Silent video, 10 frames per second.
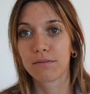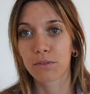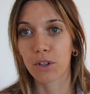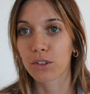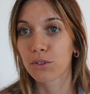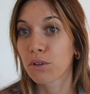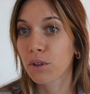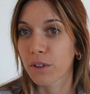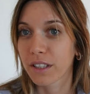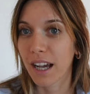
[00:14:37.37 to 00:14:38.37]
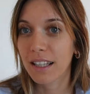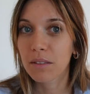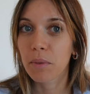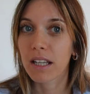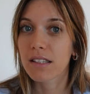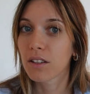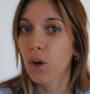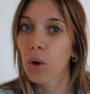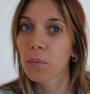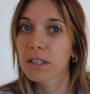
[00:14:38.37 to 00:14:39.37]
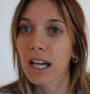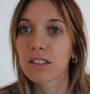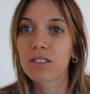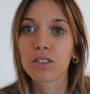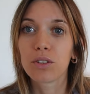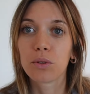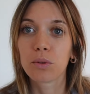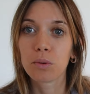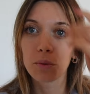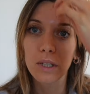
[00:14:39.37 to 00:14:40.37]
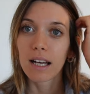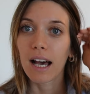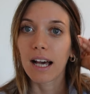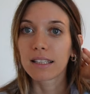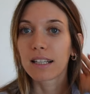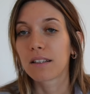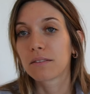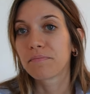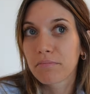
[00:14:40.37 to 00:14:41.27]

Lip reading: forgot to record that, but I still hope that you had a